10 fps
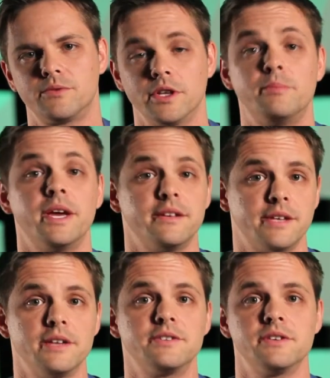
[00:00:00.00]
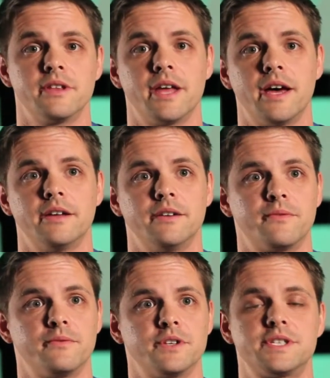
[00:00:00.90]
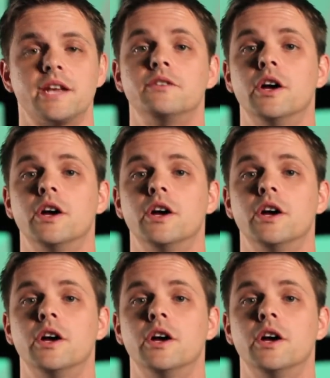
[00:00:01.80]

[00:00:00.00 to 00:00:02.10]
Really pay attention to that. If just out of